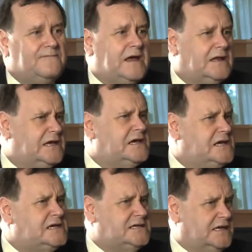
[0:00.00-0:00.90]
fairly
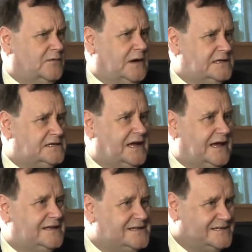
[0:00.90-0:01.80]
easy to
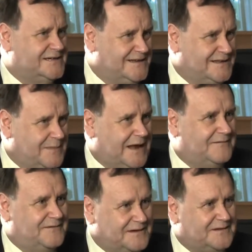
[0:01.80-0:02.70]
understand and see the
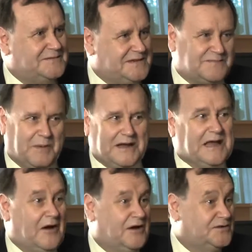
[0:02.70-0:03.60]
benefits just by
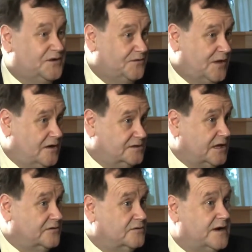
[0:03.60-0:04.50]
going to those
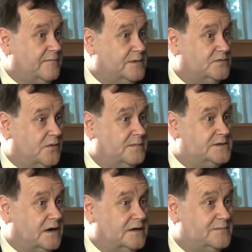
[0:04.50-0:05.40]
local governments'
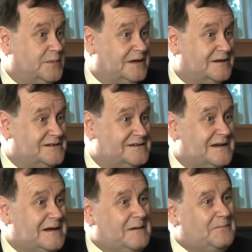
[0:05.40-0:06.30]
website, because
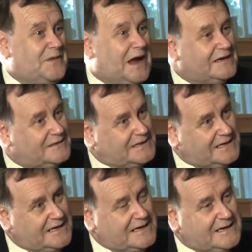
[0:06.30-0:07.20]
the
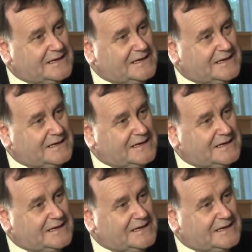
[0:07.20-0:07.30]
Uglii